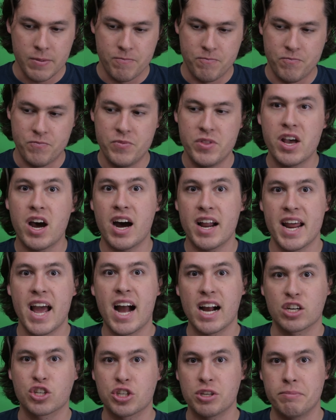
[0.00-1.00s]
not
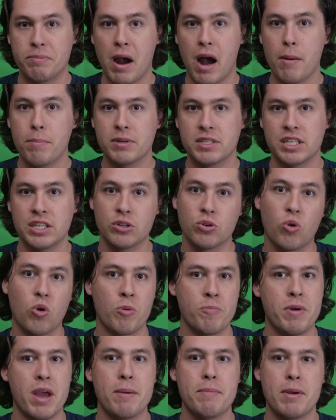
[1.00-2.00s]
actually Palpatine,
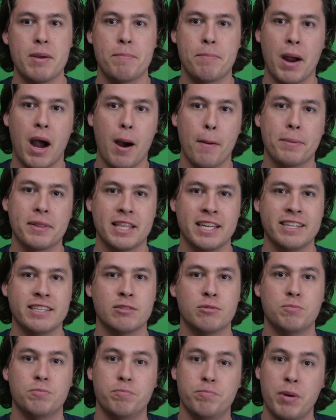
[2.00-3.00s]
or maybe
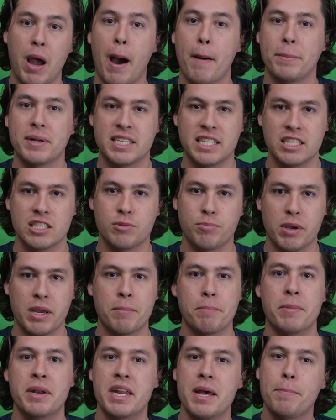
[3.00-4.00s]
Palpatine's
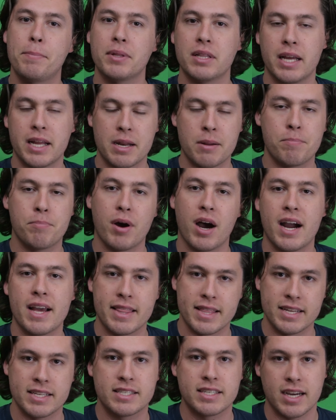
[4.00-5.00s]
being manipulated by
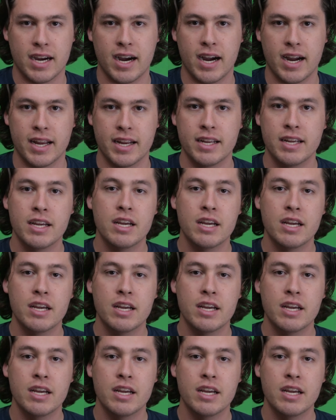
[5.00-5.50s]
this guy.